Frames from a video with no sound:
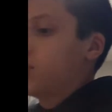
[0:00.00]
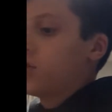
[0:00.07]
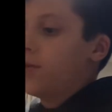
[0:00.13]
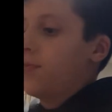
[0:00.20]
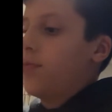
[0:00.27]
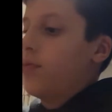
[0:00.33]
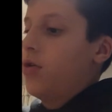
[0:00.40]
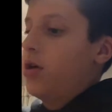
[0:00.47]

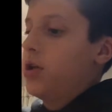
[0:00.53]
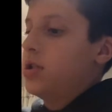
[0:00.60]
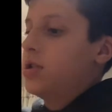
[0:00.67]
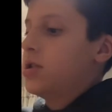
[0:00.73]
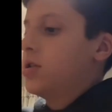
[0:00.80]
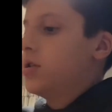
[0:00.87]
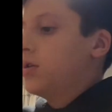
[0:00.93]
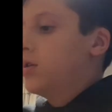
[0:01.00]
trip
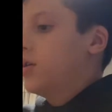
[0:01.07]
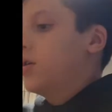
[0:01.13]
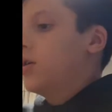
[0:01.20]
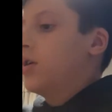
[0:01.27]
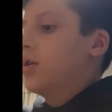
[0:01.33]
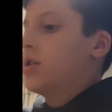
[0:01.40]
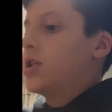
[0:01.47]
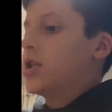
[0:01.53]
was.
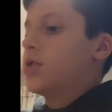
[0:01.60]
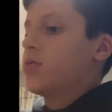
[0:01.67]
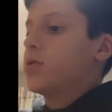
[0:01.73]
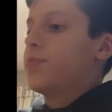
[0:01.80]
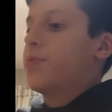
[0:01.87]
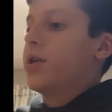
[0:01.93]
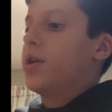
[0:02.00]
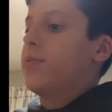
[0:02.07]
This
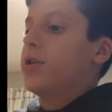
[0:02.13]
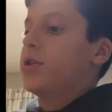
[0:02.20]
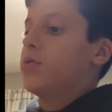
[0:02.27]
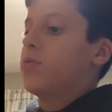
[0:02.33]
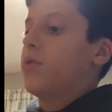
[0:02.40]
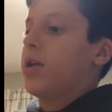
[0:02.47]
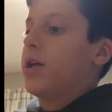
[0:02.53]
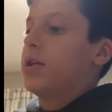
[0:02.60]
was pretty
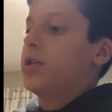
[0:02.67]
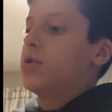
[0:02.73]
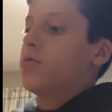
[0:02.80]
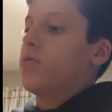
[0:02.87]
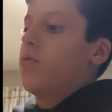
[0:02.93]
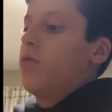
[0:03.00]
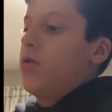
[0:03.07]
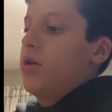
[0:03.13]
much what I
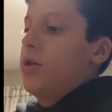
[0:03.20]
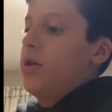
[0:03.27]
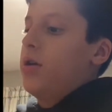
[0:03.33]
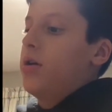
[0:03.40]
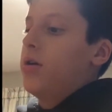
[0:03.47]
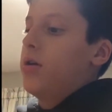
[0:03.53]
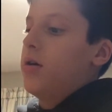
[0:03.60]
just wanted.